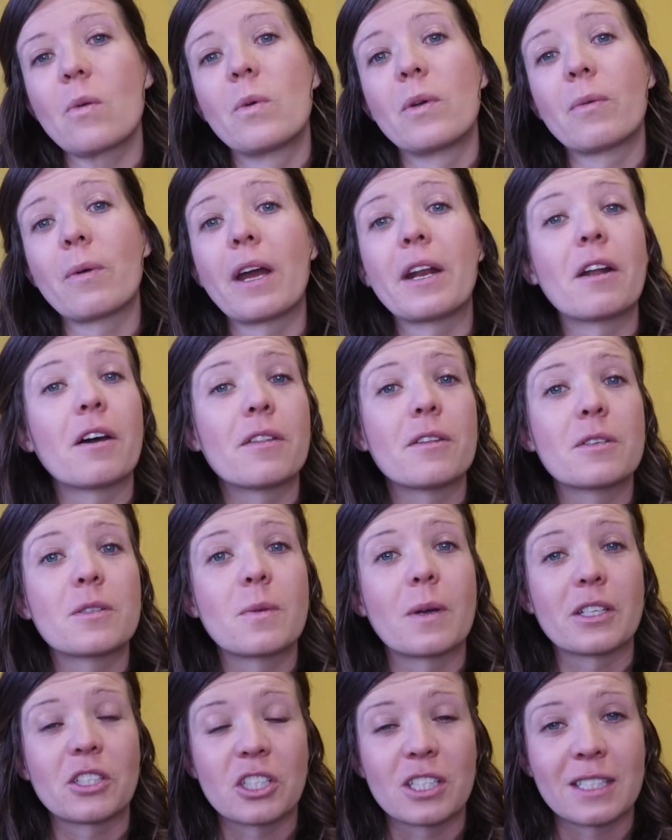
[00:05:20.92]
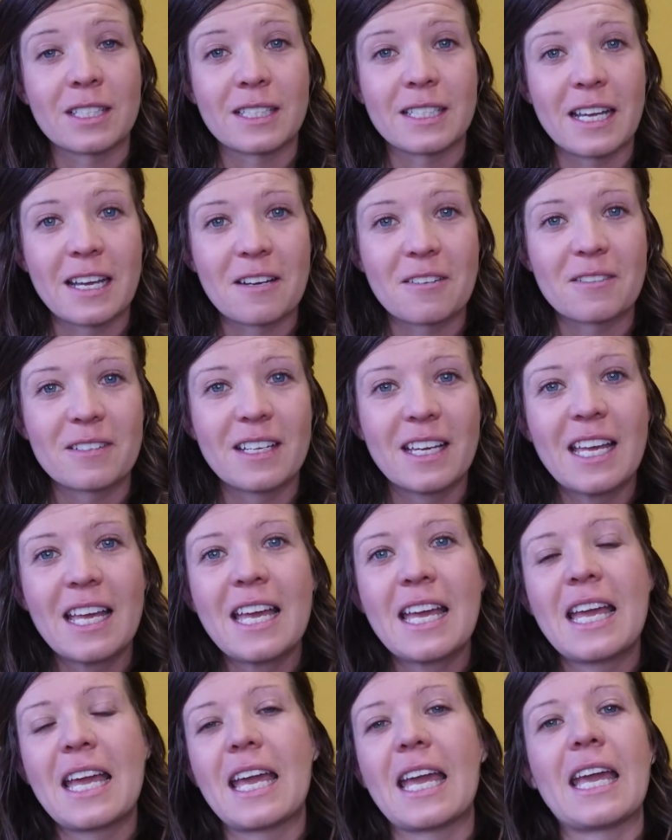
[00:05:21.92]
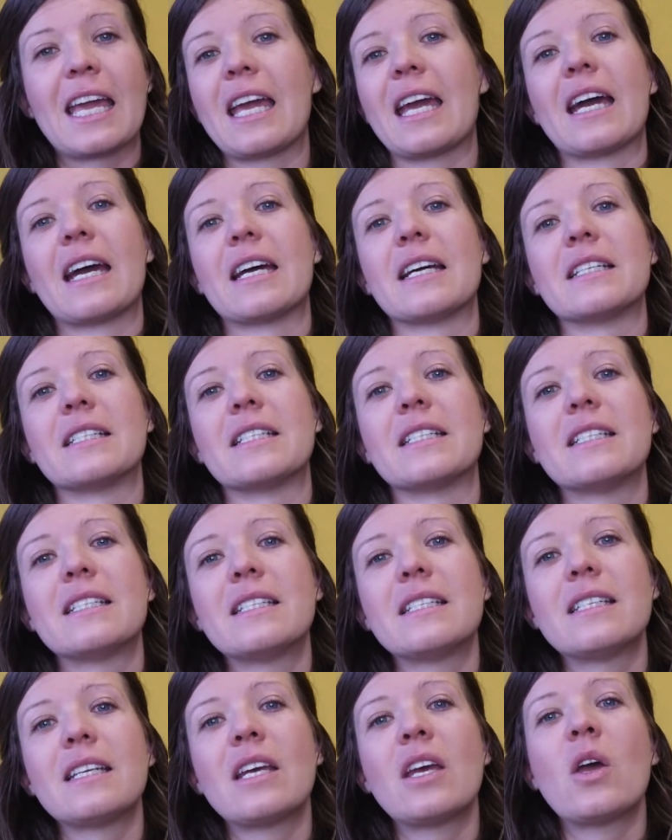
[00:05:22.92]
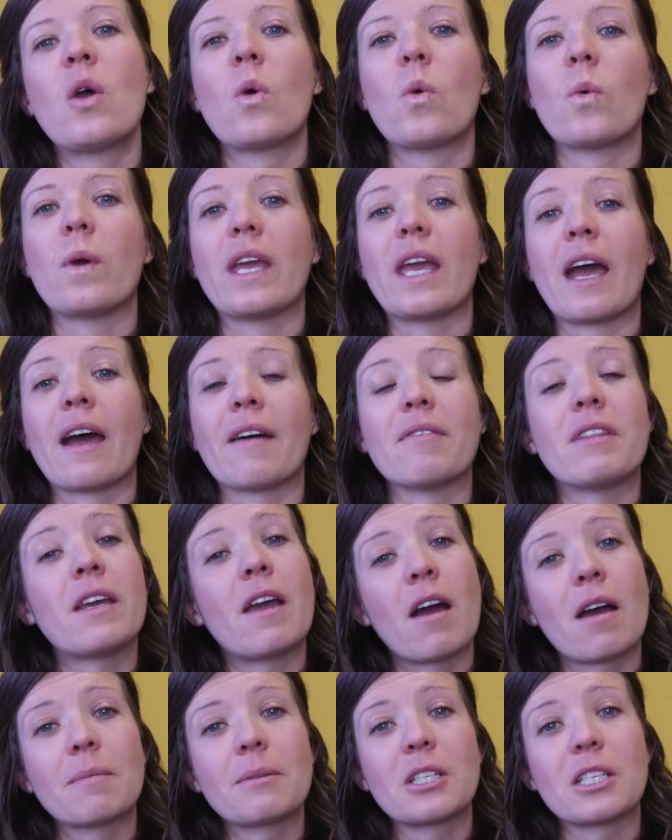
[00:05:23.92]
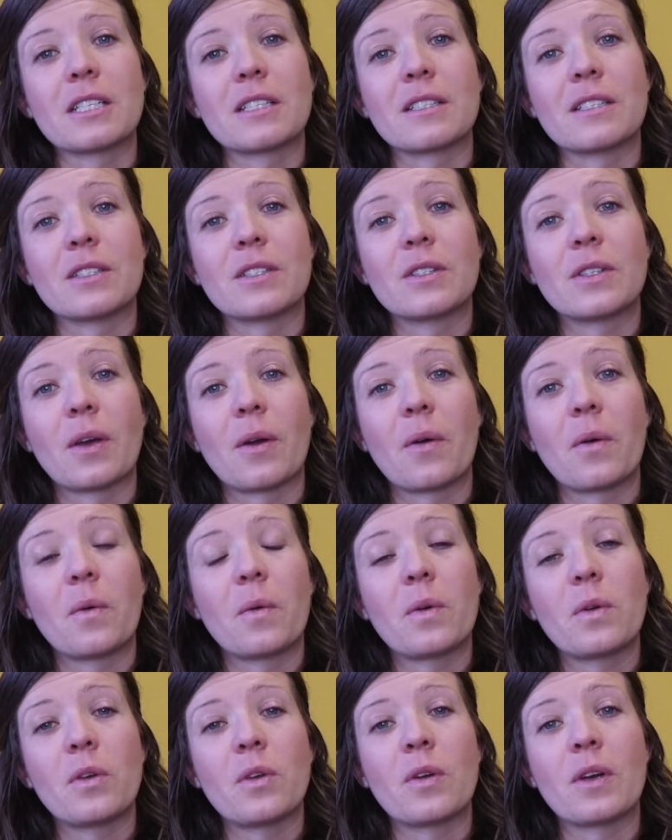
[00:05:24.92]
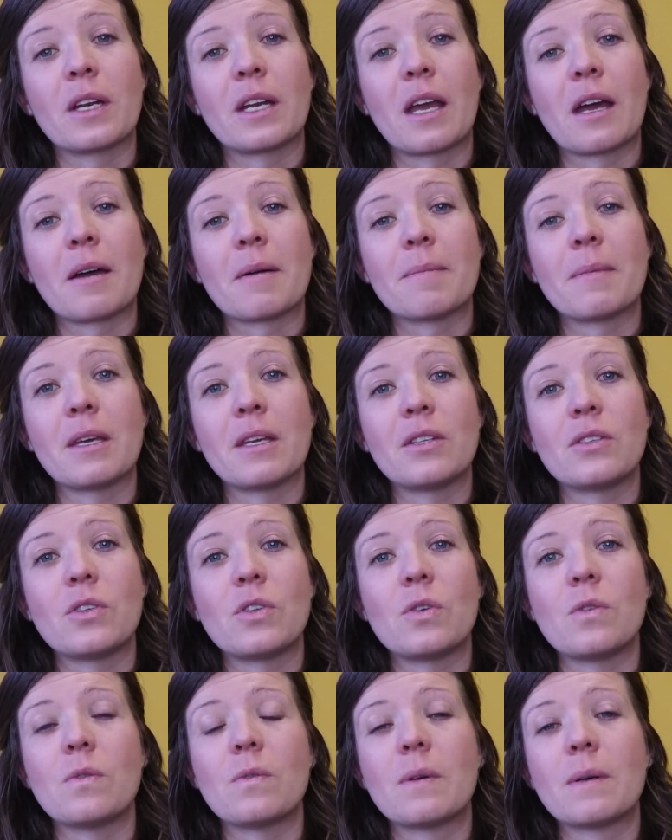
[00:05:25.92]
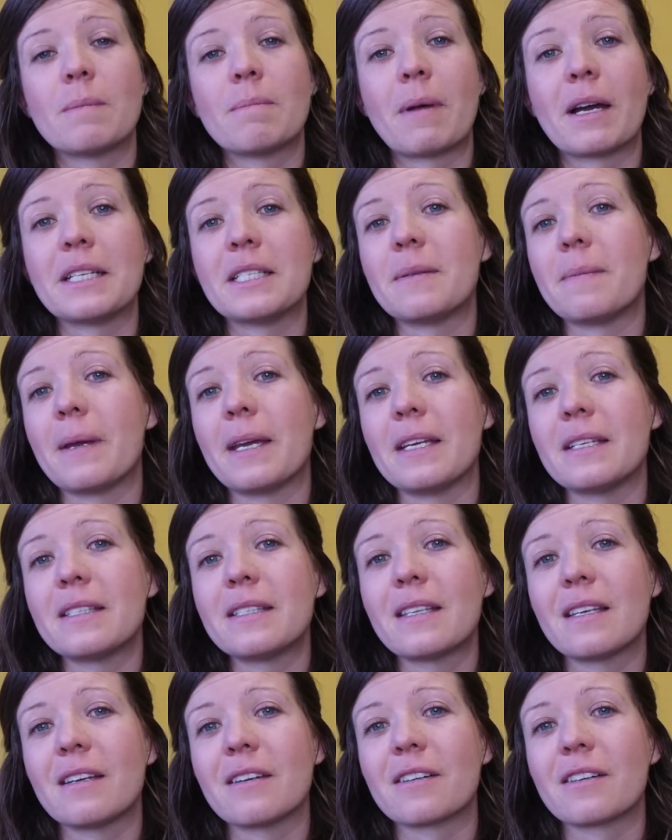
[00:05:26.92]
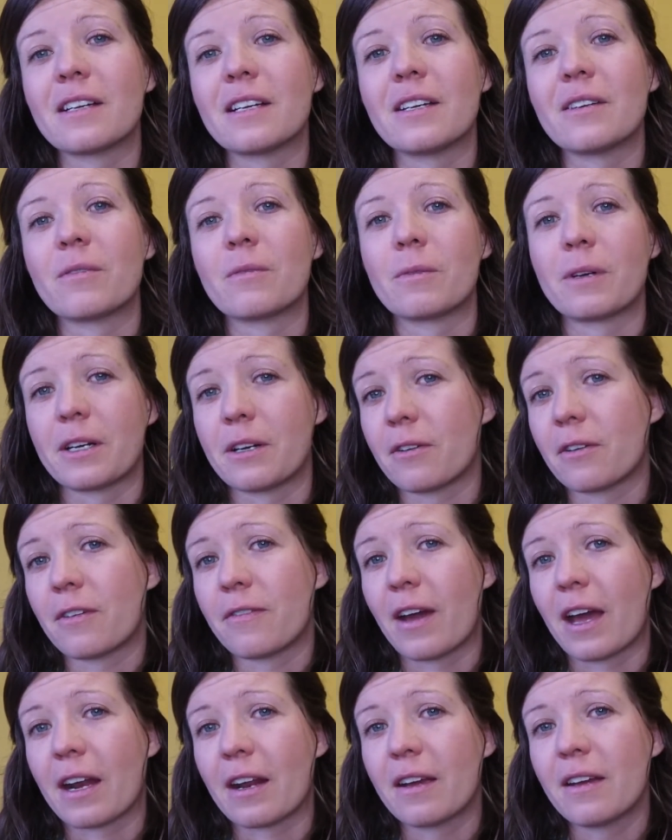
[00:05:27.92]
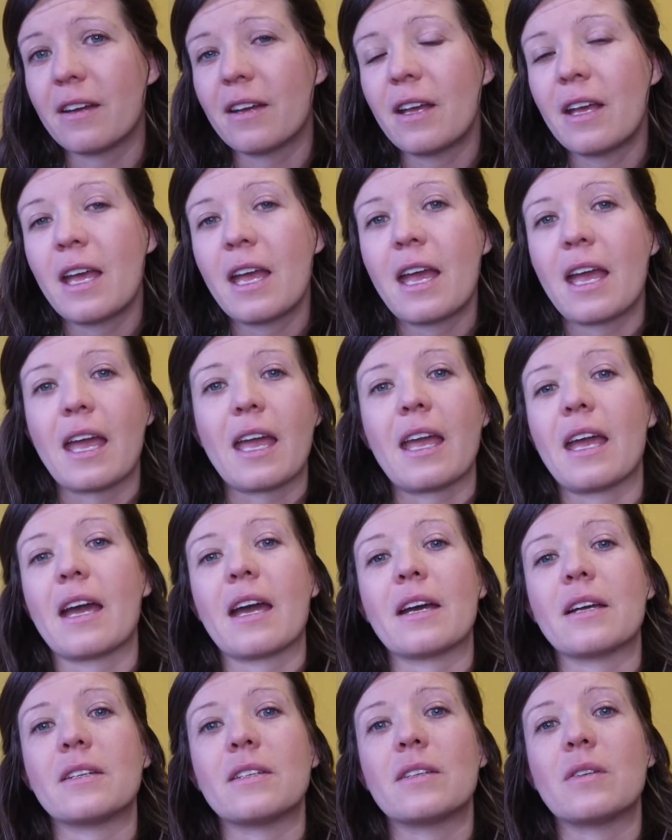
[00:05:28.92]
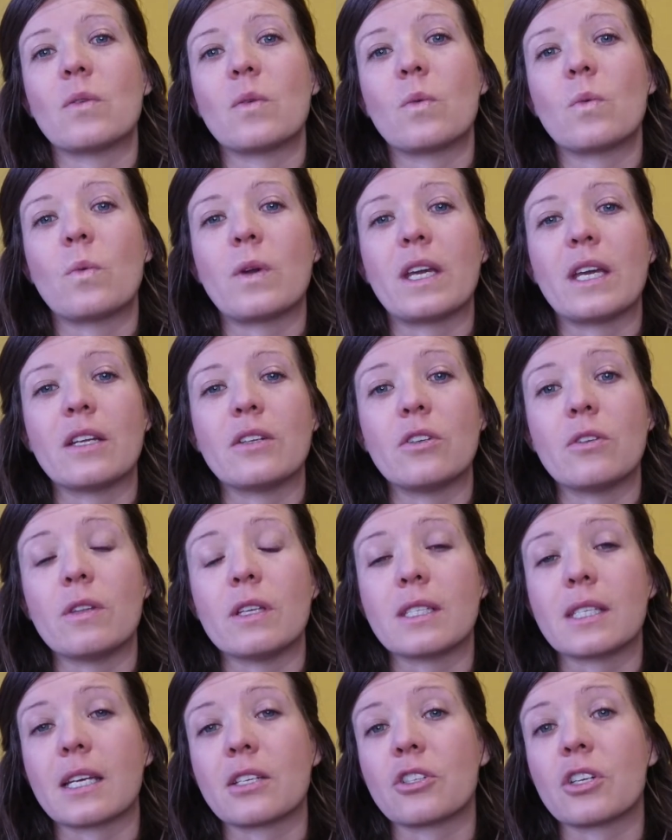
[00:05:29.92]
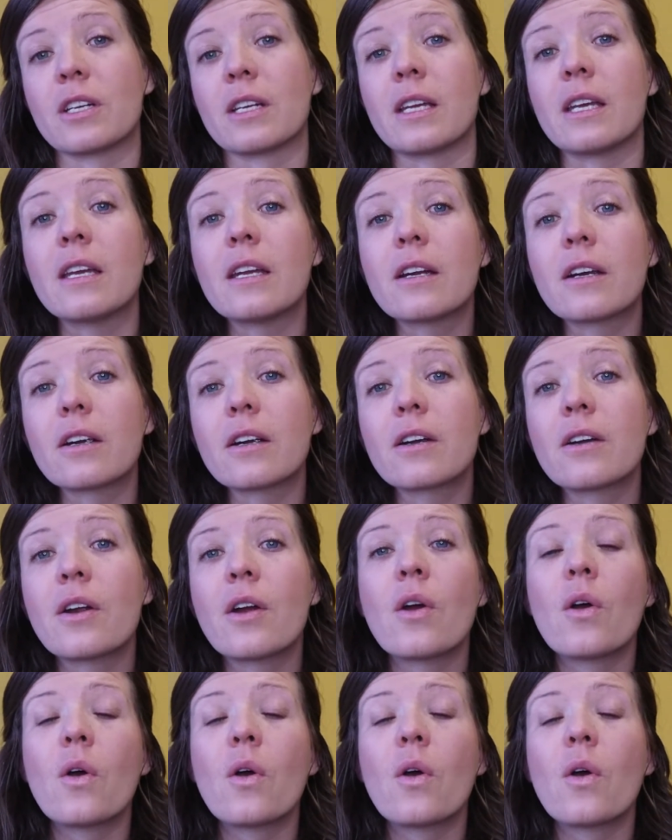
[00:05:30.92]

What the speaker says: we write all those questions down, and we have the option. So you can come into my space here in Reno, Nevada, and we can do the session here,